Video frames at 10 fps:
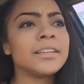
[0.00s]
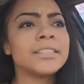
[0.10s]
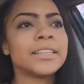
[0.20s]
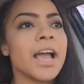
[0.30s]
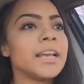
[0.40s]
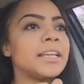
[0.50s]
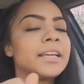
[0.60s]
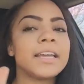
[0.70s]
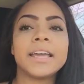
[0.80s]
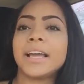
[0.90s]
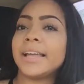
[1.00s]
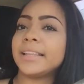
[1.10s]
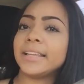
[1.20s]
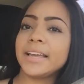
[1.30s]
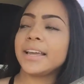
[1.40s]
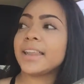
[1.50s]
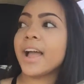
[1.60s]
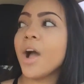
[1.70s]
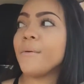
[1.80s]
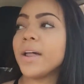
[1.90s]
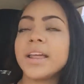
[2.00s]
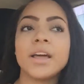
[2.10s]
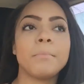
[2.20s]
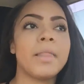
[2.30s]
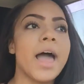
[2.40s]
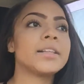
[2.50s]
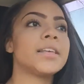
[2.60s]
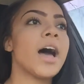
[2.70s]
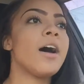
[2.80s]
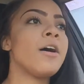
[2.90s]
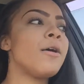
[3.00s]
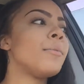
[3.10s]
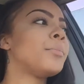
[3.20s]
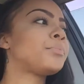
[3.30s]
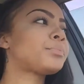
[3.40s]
for real. Shiny and clean. Like, I wanted a black Tahoe.